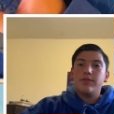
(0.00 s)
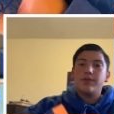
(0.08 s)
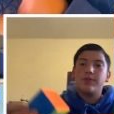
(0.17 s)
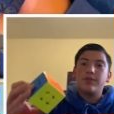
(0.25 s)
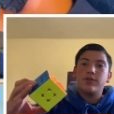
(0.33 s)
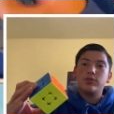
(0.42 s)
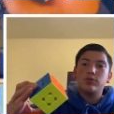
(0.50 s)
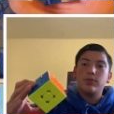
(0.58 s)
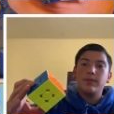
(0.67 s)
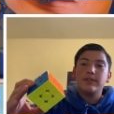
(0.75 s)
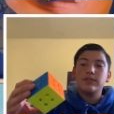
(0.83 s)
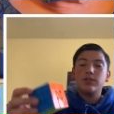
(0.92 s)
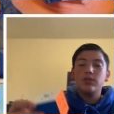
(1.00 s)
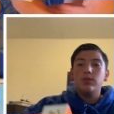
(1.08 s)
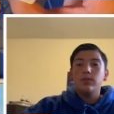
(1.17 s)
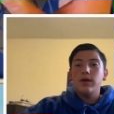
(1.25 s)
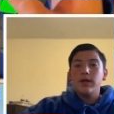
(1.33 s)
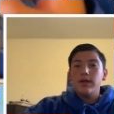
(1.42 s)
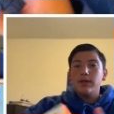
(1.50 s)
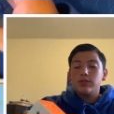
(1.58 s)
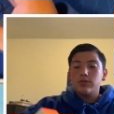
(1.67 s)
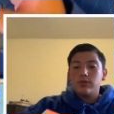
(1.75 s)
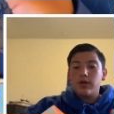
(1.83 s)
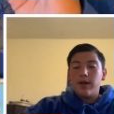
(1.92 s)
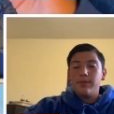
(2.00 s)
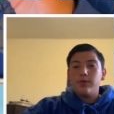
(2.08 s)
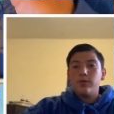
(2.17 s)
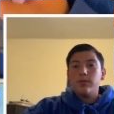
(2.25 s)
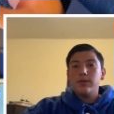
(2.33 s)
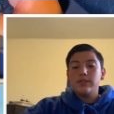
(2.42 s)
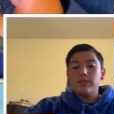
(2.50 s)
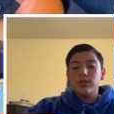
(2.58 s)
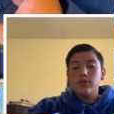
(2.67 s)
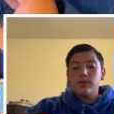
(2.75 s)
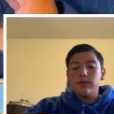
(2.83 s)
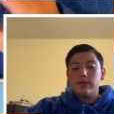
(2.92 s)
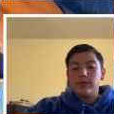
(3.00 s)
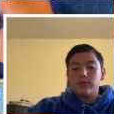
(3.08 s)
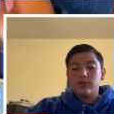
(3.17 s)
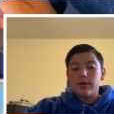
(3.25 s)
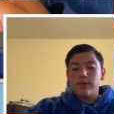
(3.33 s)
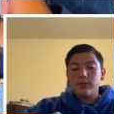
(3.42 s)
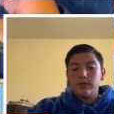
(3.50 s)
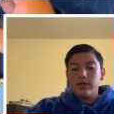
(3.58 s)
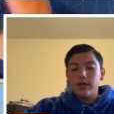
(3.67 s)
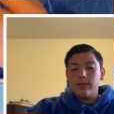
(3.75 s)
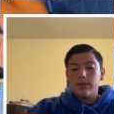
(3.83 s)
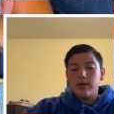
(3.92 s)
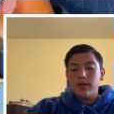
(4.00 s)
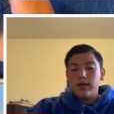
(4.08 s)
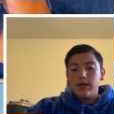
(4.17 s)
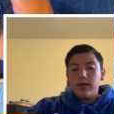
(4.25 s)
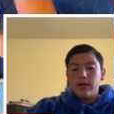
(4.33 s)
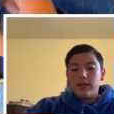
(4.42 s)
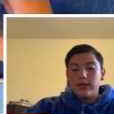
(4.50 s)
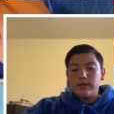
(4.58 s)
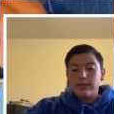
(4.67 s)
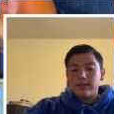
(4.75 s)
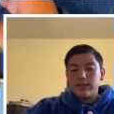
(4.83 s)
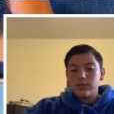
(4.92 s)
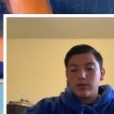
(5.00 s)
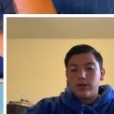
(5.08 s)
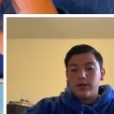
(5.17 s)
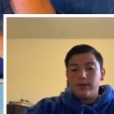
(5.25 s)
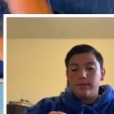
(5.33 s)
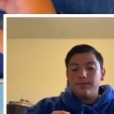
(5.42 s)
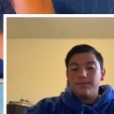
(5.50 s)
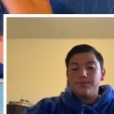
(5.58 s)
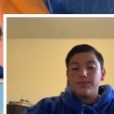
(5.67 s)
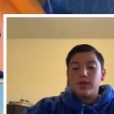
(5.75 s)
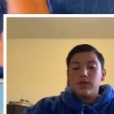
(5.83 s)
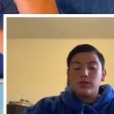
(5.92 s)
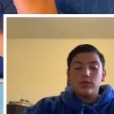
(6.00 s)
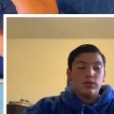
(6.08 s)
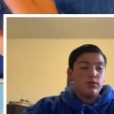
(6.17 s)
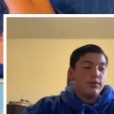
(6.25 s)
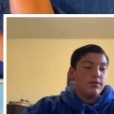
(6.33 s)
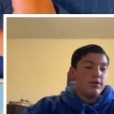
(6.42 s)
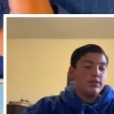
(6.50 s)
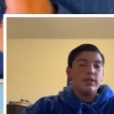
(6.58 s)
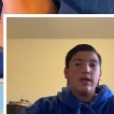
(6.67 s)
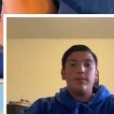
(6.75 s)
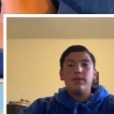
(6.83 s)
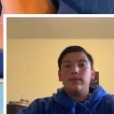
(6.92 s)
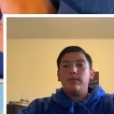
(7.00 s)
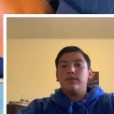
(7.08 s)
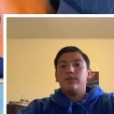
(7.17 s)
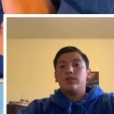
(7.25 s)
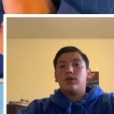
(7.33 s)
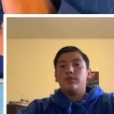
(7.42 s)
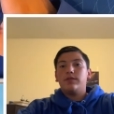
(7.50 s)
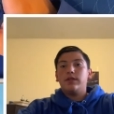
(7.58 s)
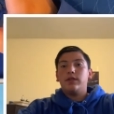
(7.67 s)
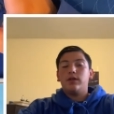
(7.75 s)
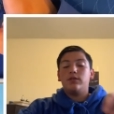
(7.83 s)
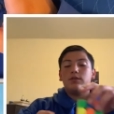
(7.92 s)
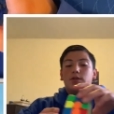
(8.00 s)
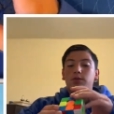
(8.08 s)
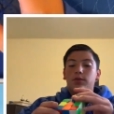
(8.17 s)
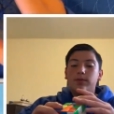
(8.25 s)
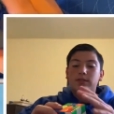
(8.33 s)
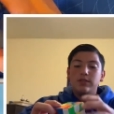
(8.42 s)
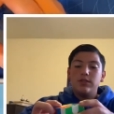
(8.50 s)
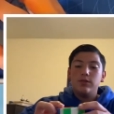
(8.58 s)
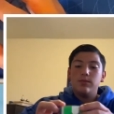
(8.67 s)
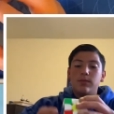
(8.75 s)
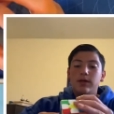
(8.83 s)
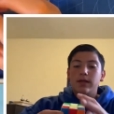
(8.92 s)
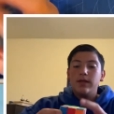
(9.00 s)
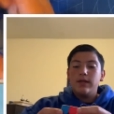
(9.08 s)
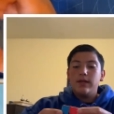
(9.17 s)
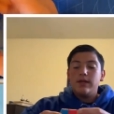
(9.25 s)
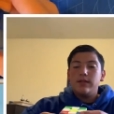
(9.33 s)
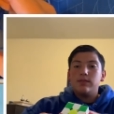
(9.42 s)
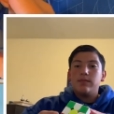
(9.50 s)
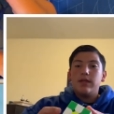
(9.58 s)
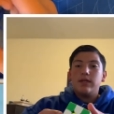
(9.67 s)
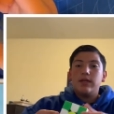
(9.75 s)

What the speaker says: to solve your first Rubik's Cube. So grab your Rubik's Cube and scramble it up and let's get started. So the first step in solving the Rubik's Cube is